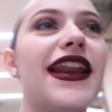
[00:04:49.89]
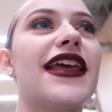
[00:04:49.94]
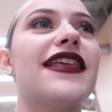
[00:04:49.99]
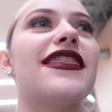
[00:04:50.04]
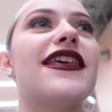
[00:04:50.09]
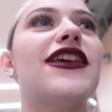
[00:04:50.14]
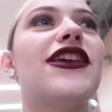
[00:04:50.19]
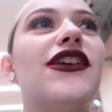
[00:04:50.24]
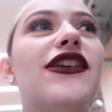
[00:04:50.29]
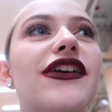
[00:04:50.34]
and
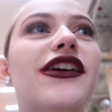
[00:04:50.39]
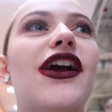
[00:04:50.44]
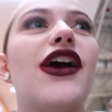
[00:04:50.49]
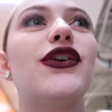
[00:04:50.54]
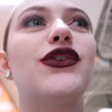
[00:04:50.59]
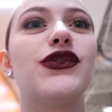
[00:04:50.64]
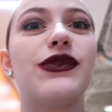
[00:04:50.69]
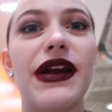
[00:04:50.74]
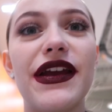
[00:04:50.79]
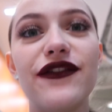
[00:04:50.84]
I think you're
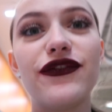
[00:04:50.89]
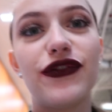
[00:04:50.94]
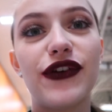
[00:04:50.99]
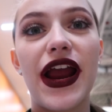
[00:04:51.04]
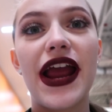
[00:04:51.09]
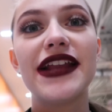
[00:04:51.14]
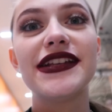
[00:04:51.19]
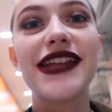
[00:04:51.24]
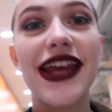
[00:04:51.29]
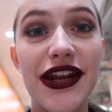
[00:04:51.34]
a great
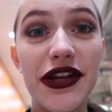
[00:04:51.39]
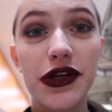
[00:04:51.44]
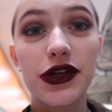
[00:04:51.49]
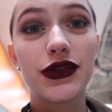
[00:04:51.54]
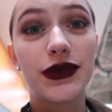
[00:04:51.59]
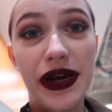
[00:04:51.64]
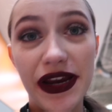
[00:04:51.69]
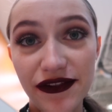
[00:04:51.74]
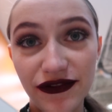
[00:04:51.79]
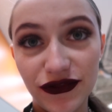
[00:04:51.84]
friend and a
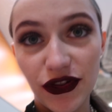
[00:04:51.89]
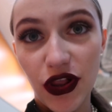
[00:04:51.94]
great